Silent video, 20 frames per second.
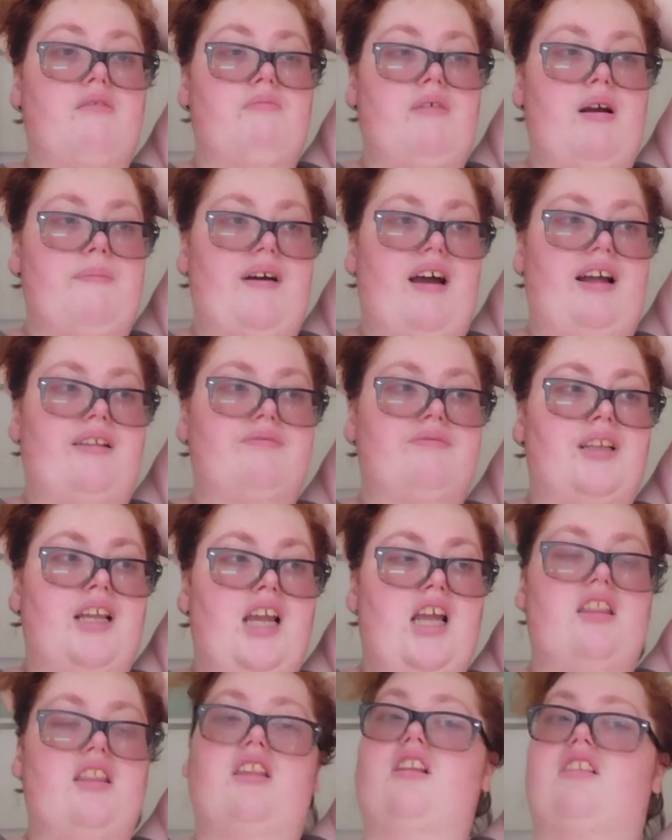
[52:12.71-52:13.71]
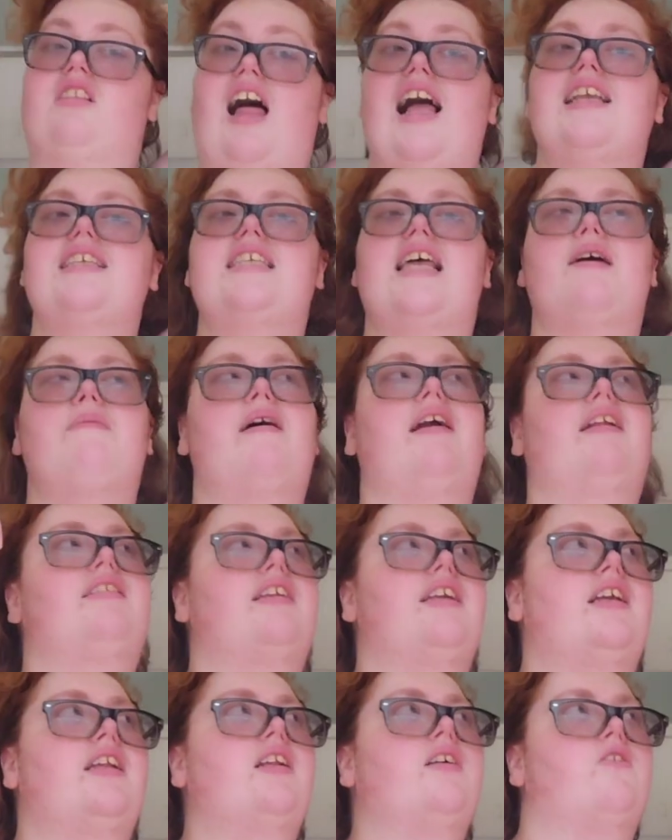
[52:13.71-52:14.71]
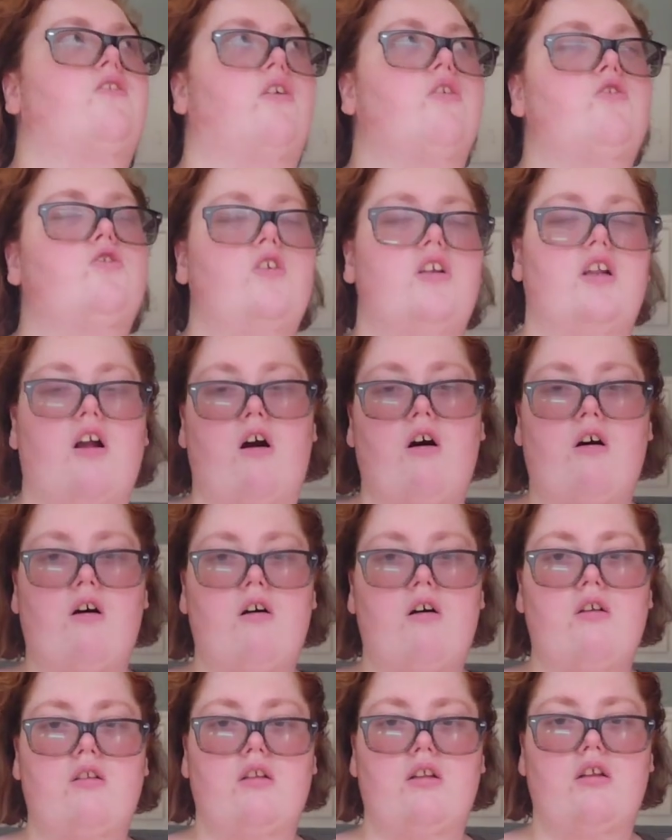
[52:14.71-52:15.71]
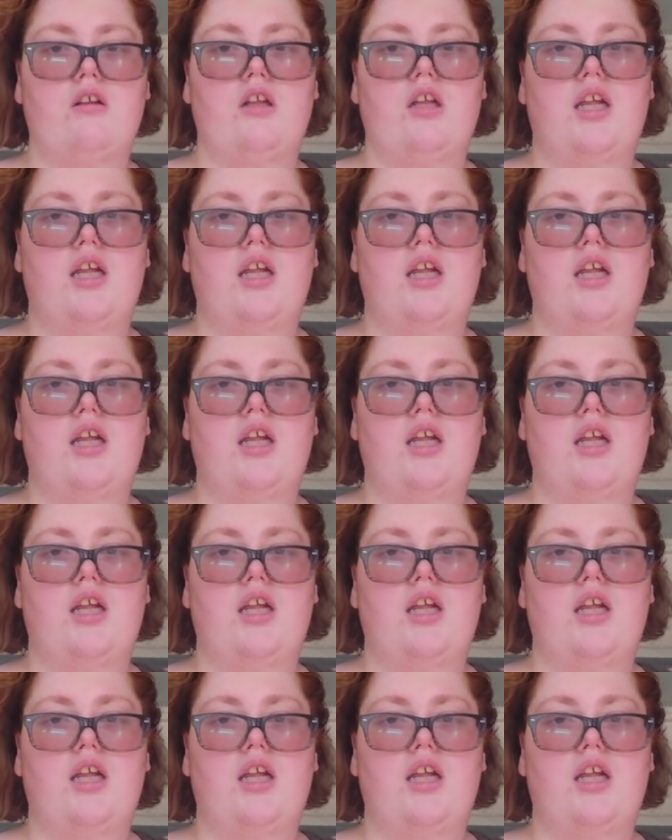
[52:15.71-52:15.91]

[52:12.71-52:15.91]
My bad. The last time I did a grocery haul,